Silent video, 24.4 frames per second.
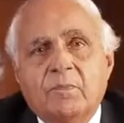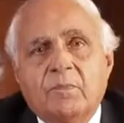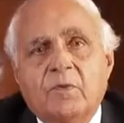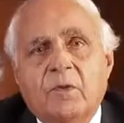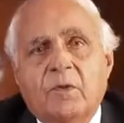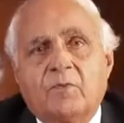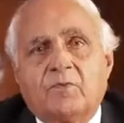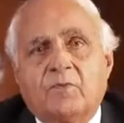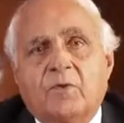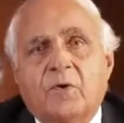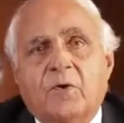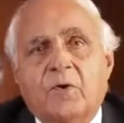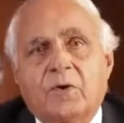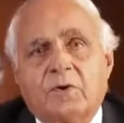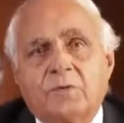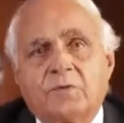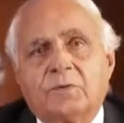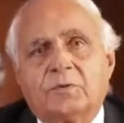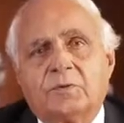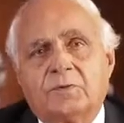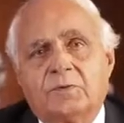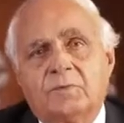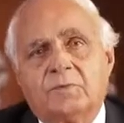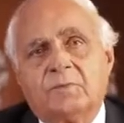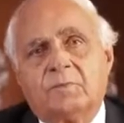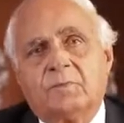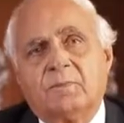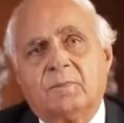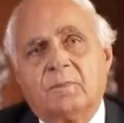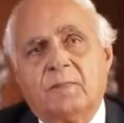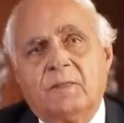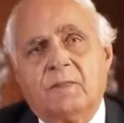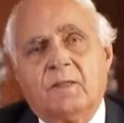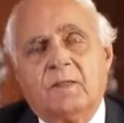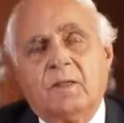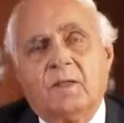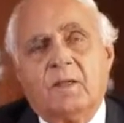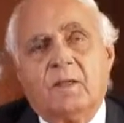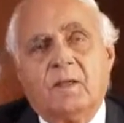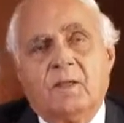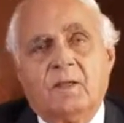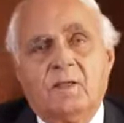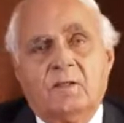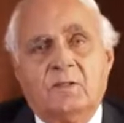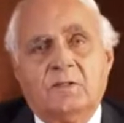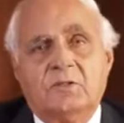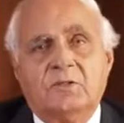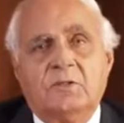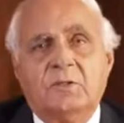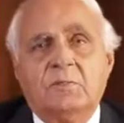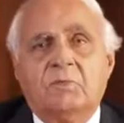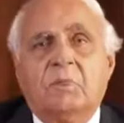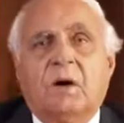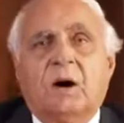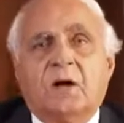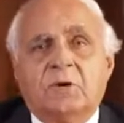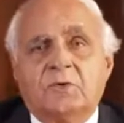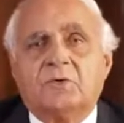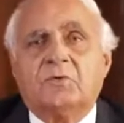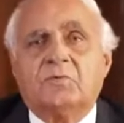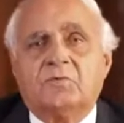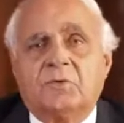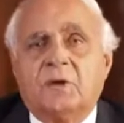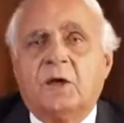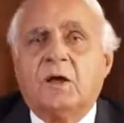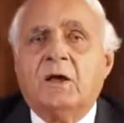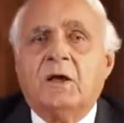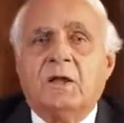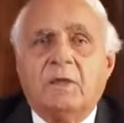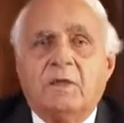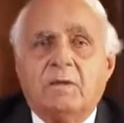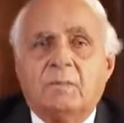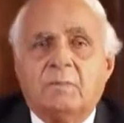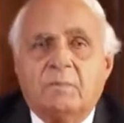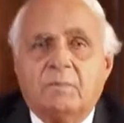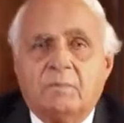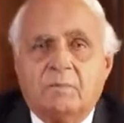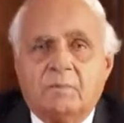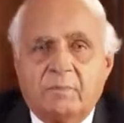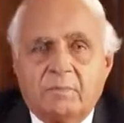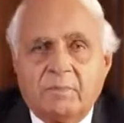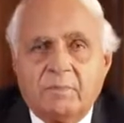of course, the march of time.